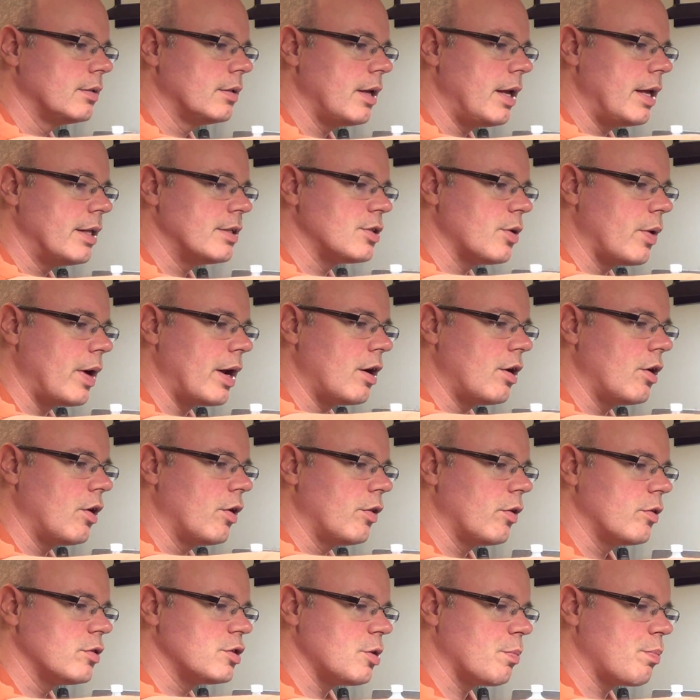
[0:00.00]
and so I don't
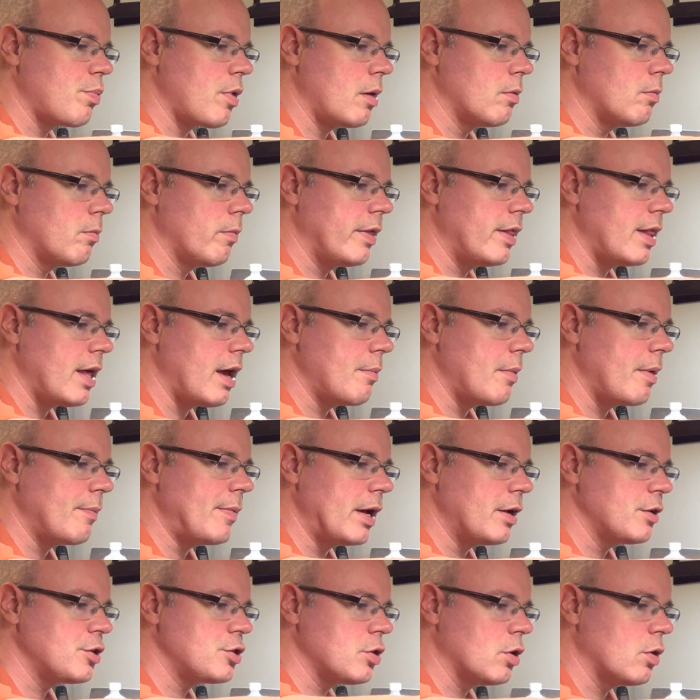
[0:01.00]
know, those are probably them. I'm
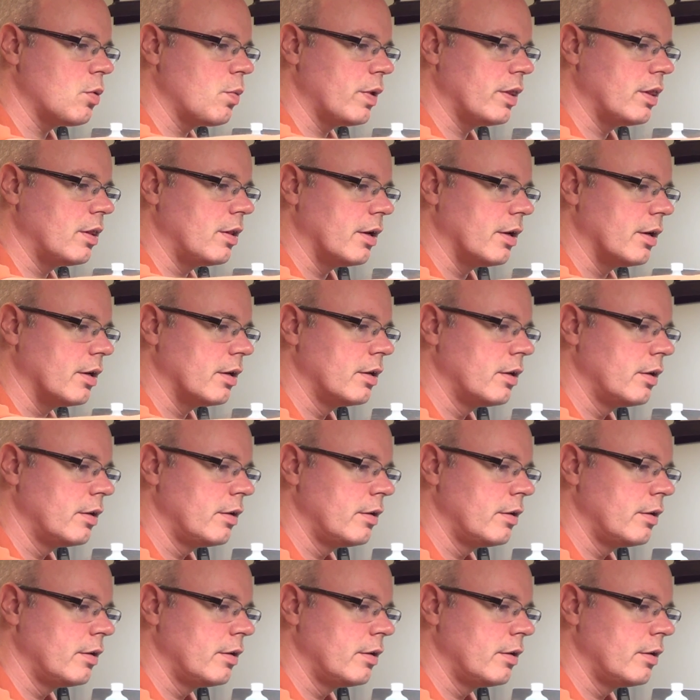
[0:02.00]
not sure what the